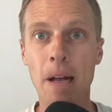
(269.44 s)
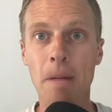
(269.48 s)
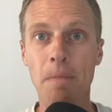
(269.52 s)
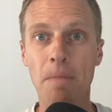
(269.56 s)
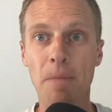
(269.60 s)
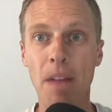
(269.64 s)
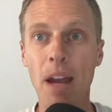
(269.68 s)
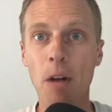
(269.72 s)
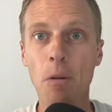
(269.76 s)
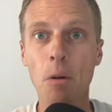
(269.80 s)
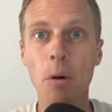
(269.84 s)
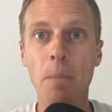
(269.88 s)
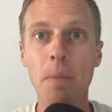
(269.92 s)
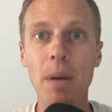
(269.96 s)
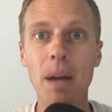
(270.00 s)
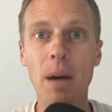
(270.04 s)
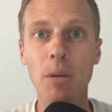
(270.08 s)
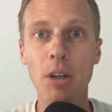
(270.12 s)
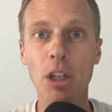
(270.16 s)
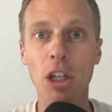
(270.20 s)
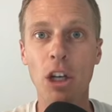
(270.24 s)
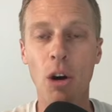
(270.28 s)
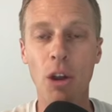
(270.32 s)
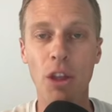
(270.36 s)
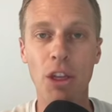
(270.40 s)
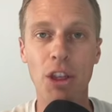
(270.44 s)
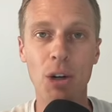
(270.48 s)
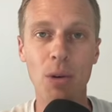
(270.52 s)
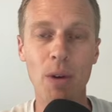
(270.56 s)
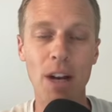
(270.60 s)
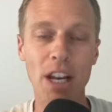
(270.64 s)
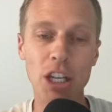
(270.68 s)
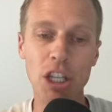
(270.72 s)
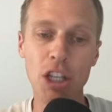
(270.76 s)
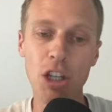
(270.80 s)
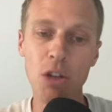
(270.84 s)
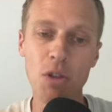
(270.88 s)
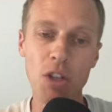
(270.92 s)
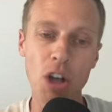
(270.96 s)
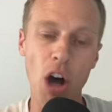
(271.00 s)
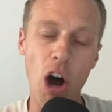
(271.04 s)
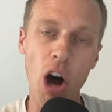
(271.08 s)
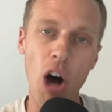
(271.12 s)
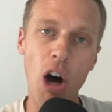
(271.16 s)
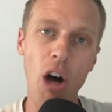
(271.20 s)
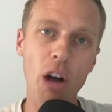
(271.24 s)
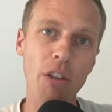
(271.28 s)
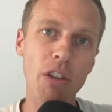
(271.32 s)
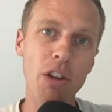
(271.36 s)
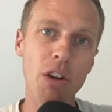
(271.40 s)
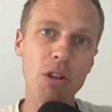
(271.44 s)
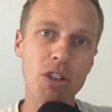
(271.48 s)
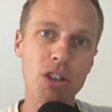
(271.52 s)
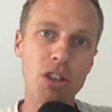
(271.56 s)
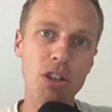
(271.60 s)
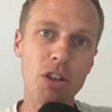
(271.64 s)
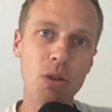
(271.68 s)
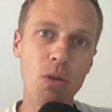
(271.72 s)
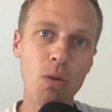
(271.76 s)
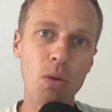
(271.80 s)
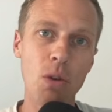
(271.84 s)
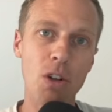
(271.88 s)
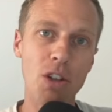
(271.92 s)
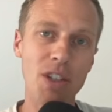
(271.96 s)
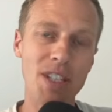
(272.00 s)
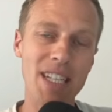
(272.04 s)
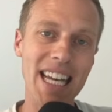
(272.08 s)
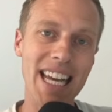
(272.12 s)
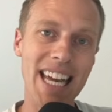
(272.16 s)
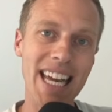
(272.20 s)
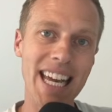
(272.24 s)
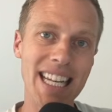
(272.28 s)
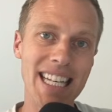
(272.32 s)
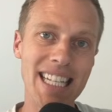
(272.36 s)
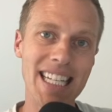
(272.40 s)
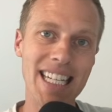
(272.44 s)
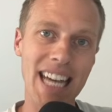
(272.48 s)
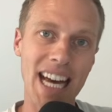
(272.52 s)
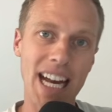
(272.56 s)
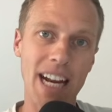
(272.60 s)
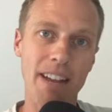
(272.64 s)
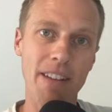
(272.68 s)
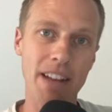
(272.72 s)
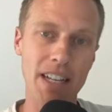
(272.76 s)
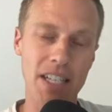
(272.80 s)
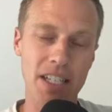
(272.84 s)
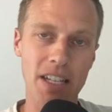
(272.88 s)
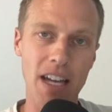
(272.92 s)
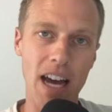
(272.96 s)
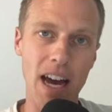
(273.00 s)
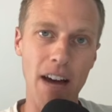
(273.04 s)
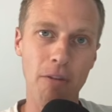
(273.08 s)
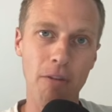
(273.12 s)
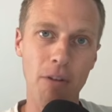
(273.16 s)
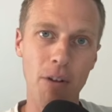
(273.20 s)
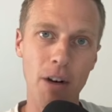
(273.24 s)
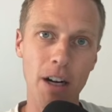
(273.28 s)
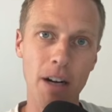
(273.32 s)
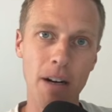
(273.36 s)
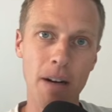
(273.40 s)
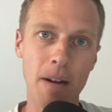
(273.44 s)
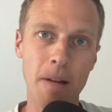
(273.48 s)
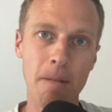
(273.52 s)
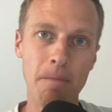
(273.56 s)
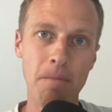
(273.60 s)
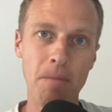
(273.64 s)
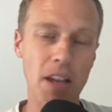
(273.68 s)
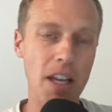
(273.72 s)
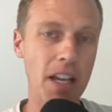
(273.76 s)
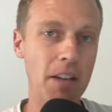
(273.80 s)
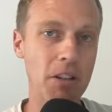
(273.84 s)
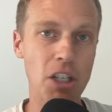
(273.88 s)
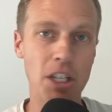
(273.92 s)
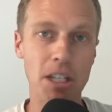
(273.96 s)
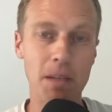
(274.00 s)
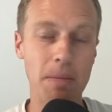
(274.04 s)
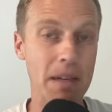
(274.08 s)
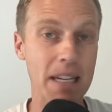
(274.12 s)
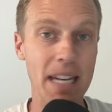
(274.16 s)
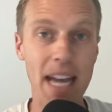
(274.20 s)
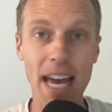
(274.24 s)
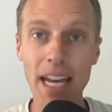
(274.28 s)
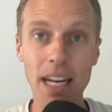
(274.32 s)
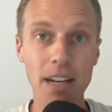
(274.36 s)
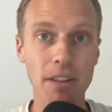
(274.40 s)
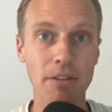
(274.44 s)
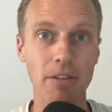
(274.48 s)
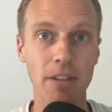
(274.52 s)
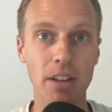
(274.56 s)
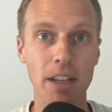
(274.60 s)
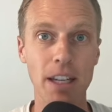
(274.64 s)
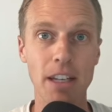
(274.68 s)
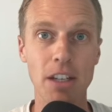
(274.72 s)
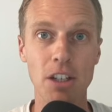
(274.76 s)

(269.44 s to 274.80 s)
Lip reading: it will be able to go through and use all those tools inside of that software, it just natively.